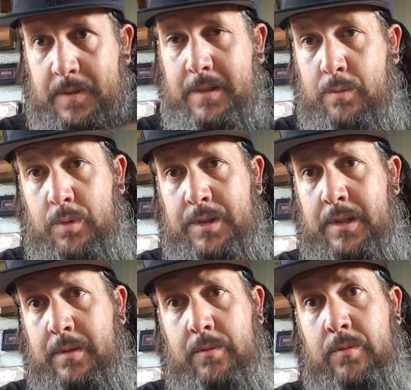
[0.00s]
so once,
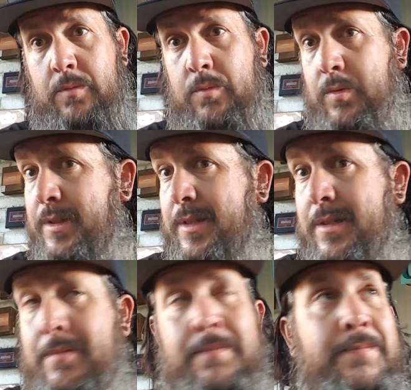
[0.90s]

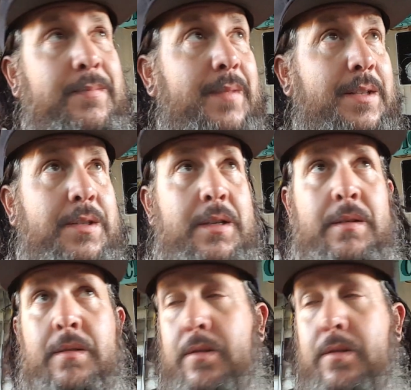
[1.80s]
once that's it,